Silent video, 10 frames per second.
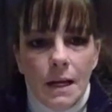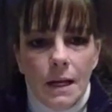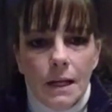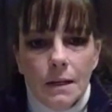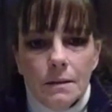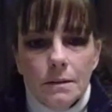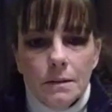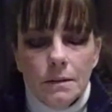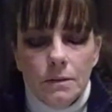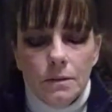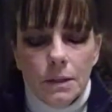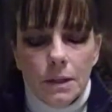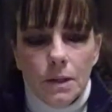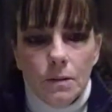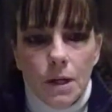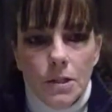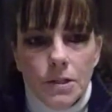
and you can go wash